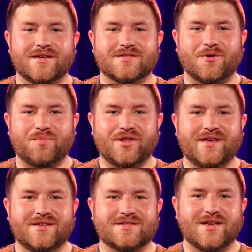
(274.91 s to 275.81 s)
So
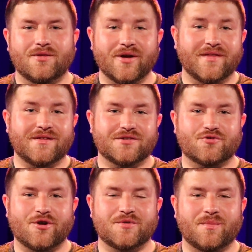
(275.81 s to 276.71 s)
please look in the
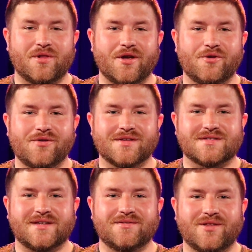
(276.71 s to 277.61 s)
description below. You can
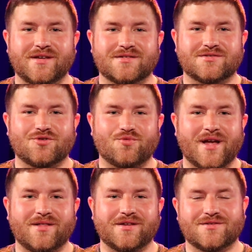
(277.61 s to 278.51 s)
see links
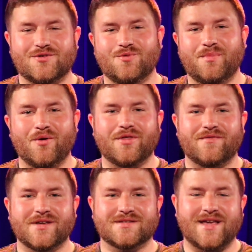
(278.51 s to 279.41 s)
directly to both
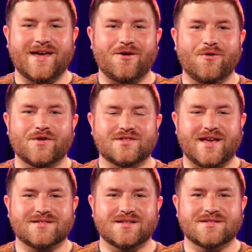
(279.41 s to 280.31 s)
events at Over
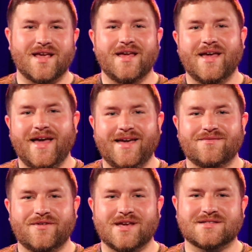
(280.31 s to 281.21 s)
Texas
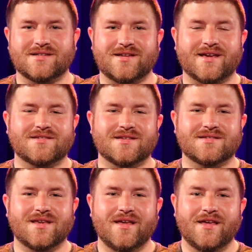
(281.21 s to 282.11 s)
and Fiesta
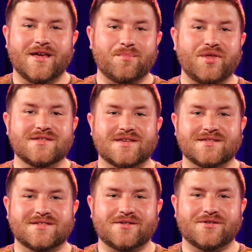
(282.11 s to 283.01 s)
Texas. And please
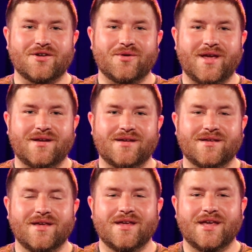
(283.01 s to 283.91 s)
consider
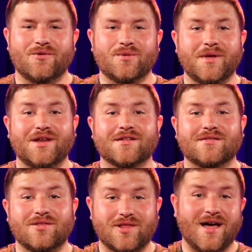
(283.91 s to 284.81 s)
donating. It would mean a
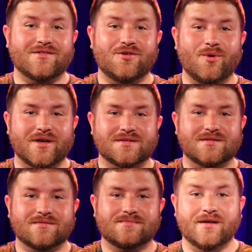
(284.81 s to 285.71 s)
lot to
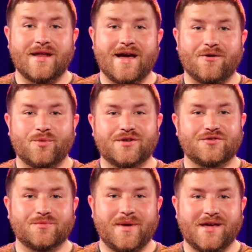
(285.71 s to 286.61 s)
us. Now, we
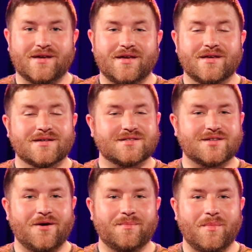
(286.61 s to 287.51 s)
do make
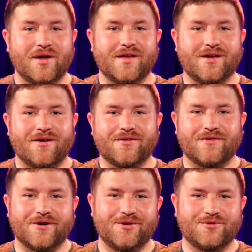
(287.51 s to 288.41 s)
some money off
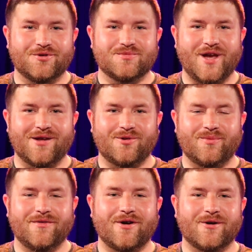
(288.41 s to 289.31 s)
of our YouTube channel
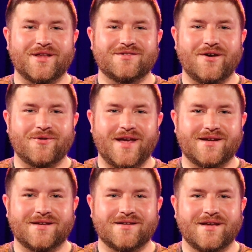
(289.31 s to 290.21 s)
and we've already
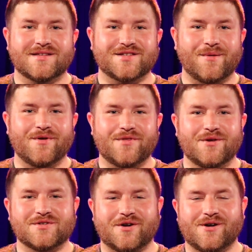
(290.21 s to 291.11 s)
donated some of
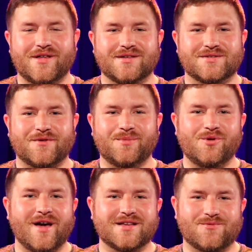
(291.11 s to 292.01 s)
those earnings from
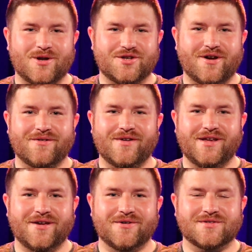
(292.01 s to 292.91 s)
you guys watching our
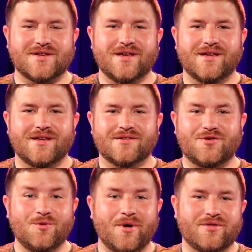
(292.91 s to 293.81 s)
videos
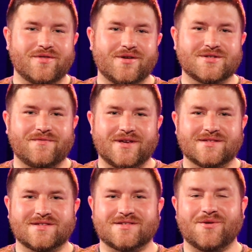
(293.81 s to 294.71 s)
to both of those
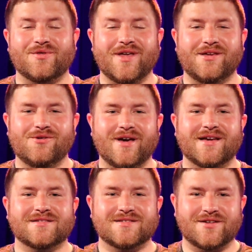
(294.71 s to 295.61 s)
events. So thank you
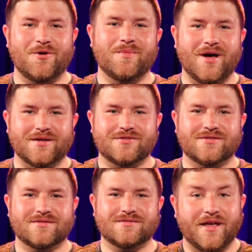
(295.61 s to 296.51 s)
guys so
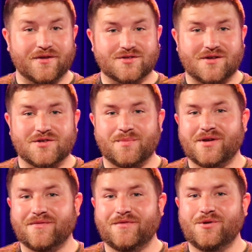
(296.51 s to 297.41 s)
much. And there's also
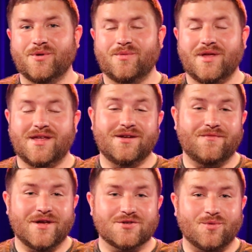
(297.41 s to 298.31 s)
been a few
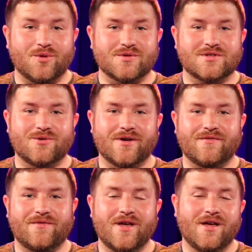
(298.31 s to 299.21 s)
individuals who
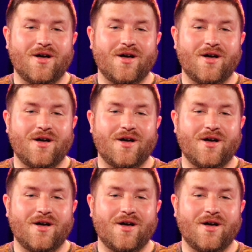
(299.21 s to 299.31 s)
have